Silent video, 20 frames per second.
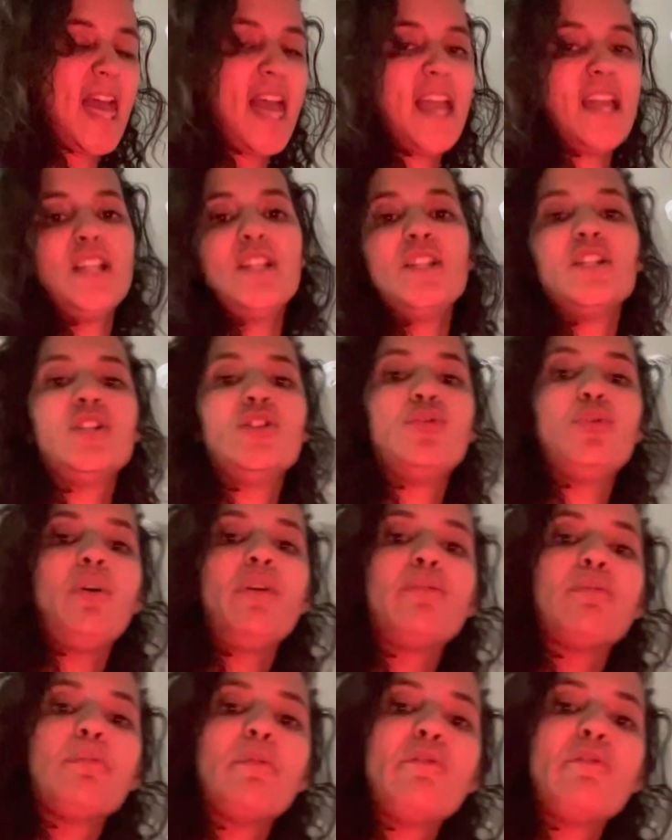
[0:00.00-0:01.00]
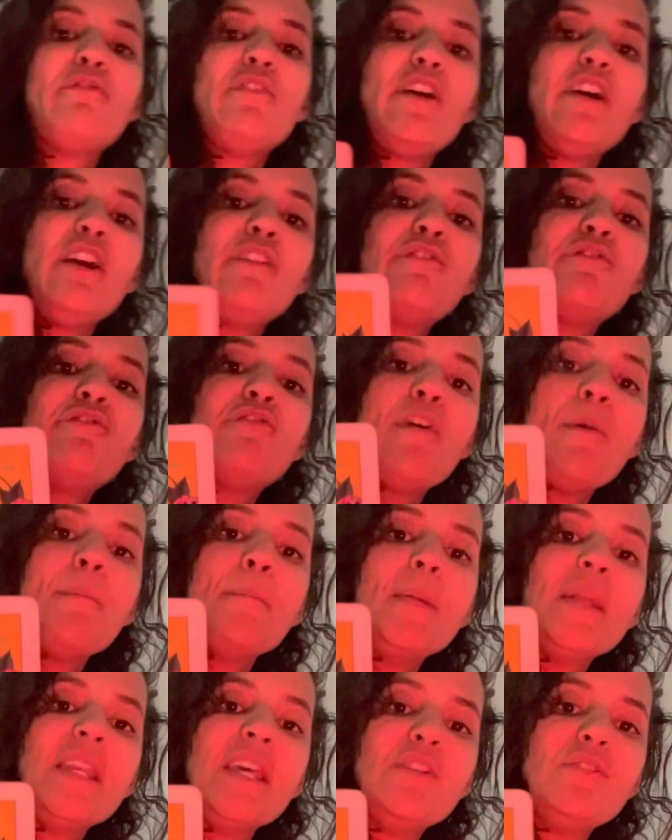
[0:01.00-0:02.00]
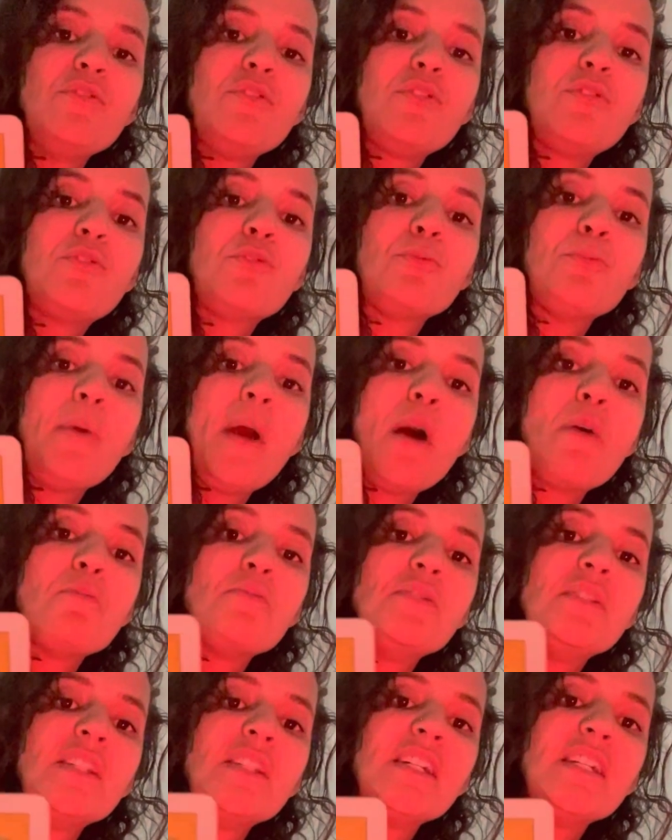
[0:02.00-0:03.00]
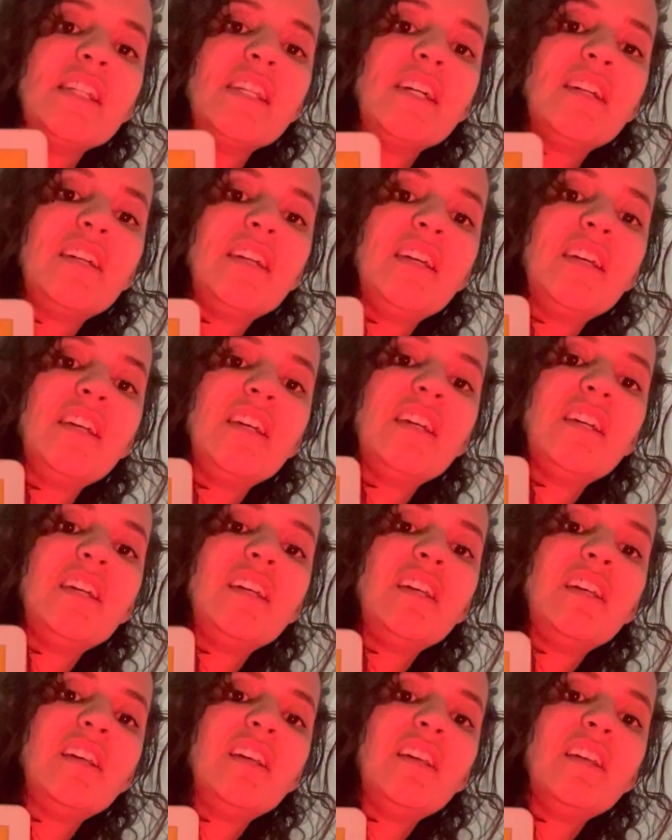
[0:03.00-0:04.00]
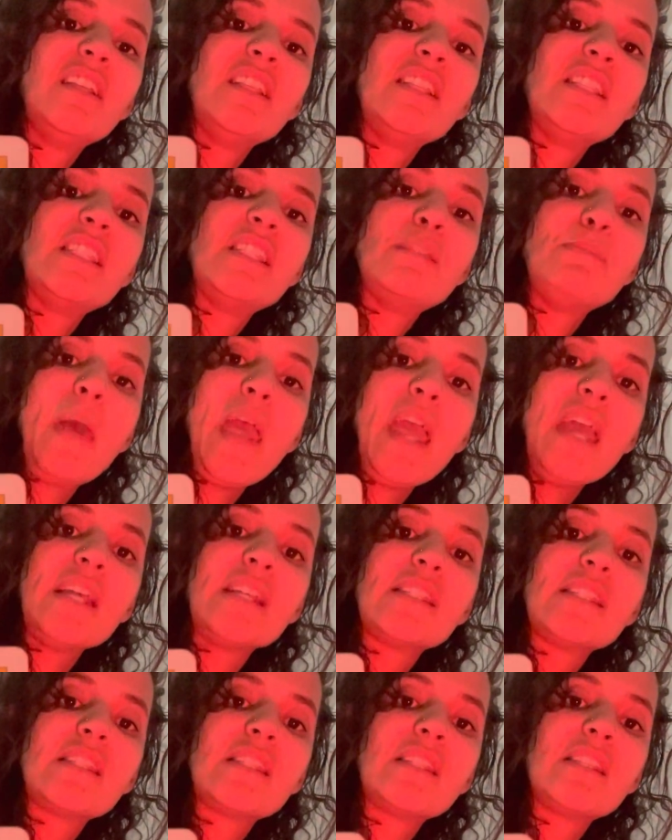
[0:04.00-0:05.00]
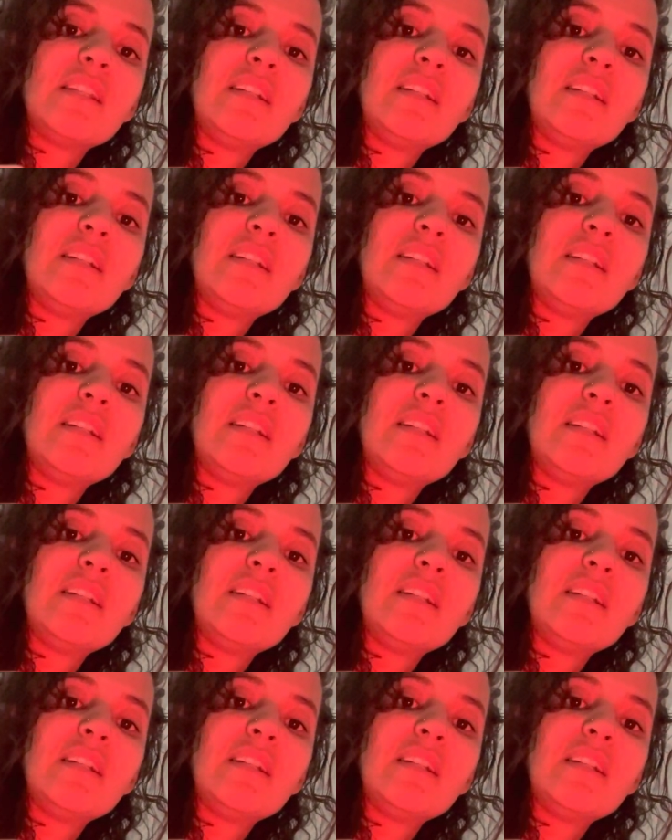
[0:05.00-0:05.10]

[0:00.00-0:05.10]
and do it from a very feminine, grounded space.